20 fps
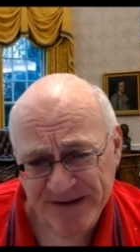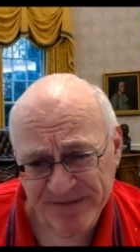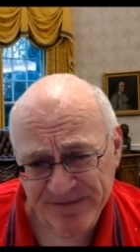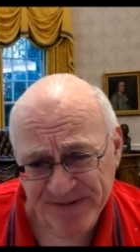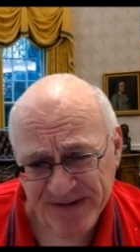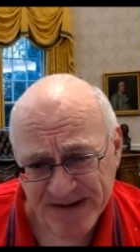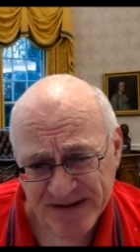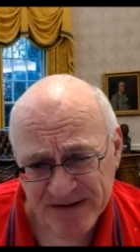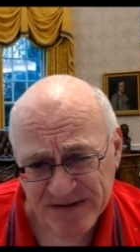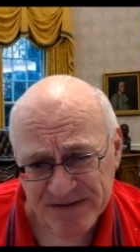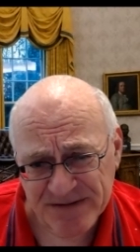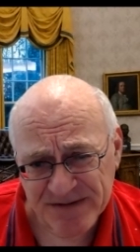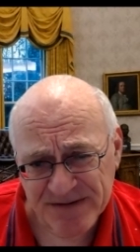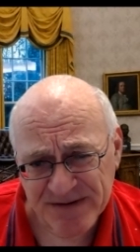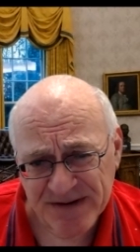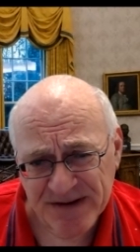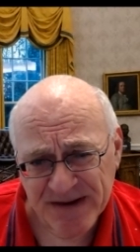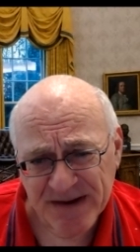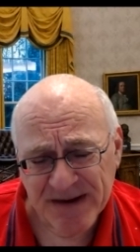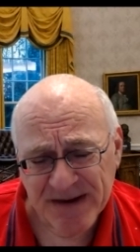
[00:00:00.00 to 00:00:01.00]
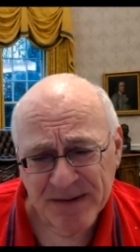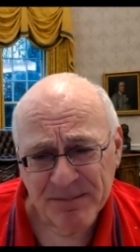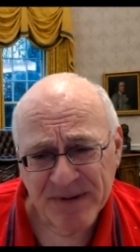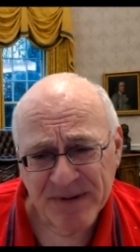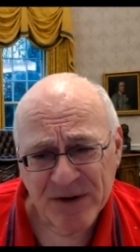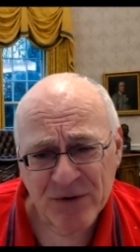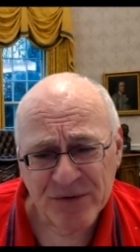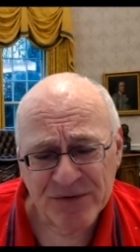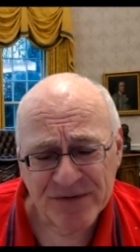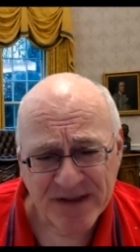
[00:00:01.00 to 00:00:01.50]
difficult
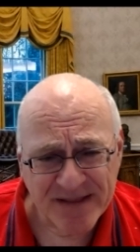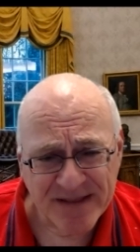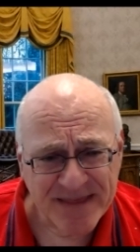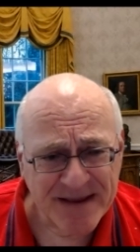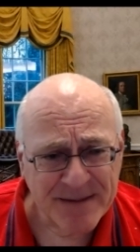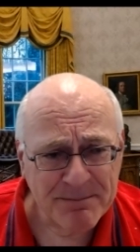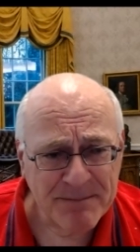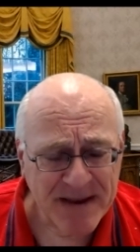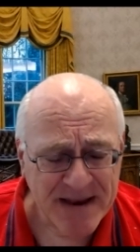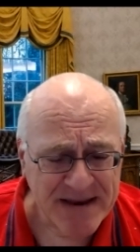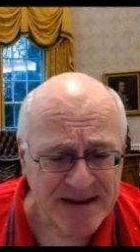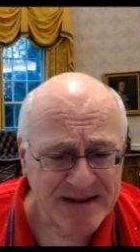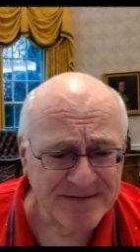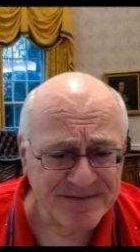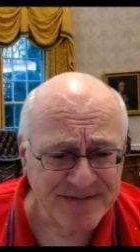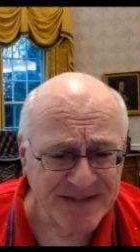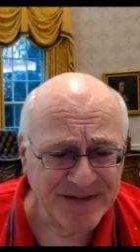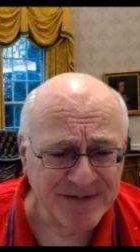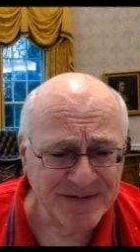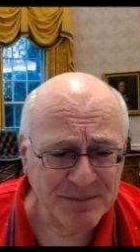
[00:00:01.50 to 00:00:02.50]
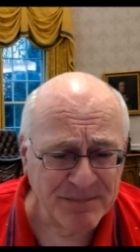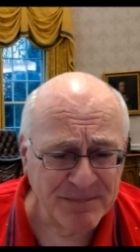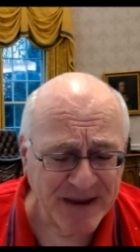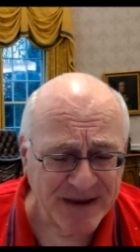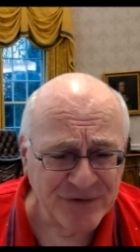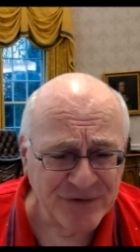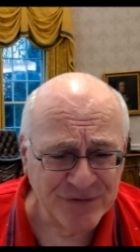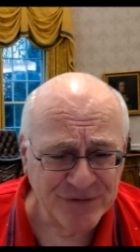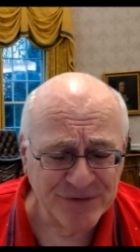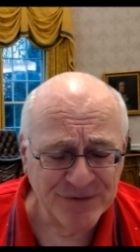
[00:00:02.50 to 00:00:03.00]
because I think many of these
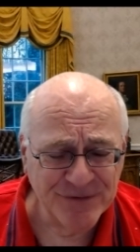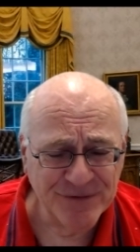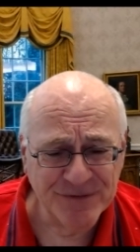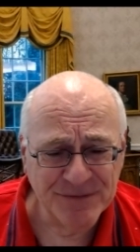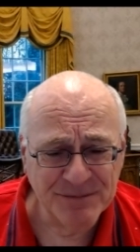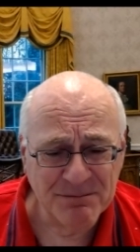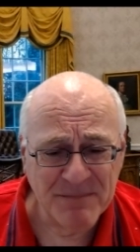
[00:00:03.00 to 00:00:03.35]
patients